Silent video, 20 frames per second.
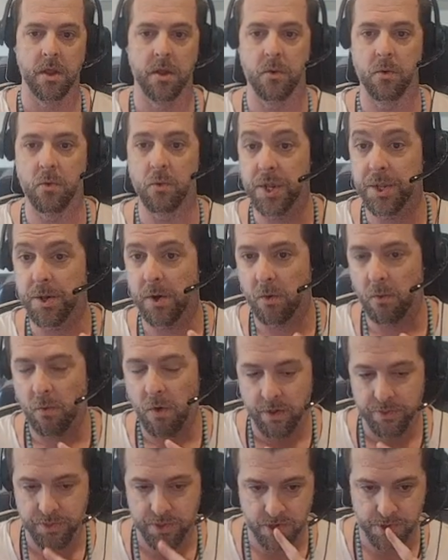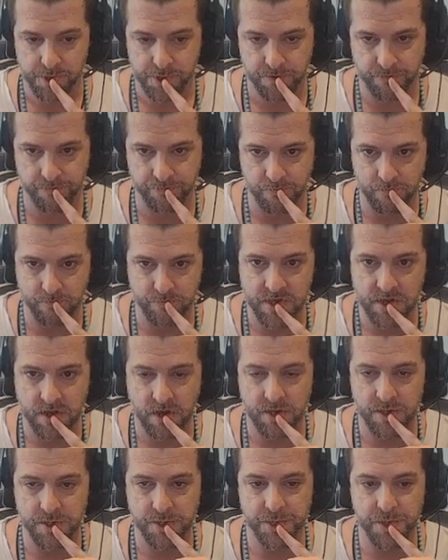We don't want this,
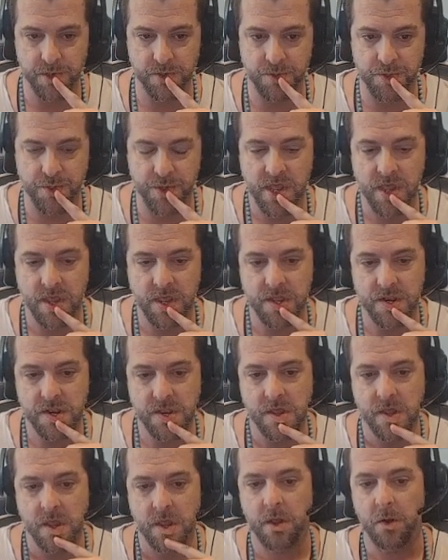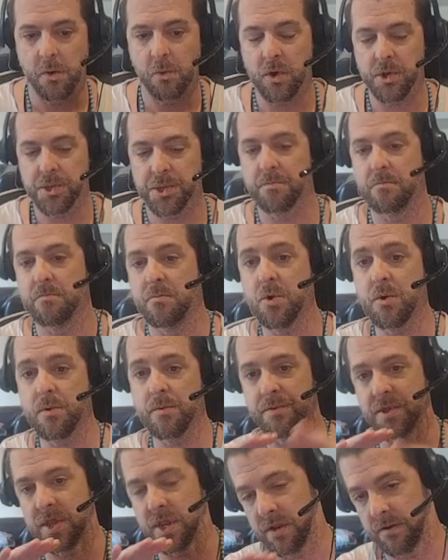because then what's
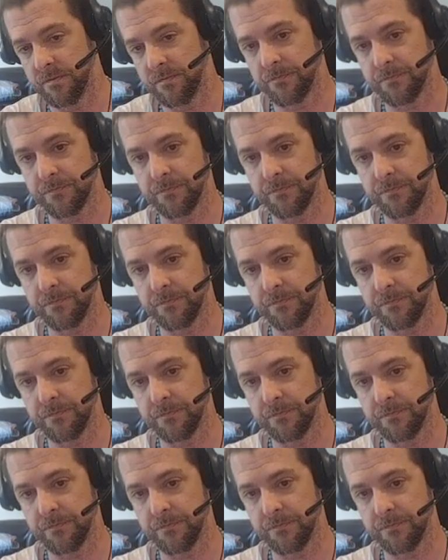moving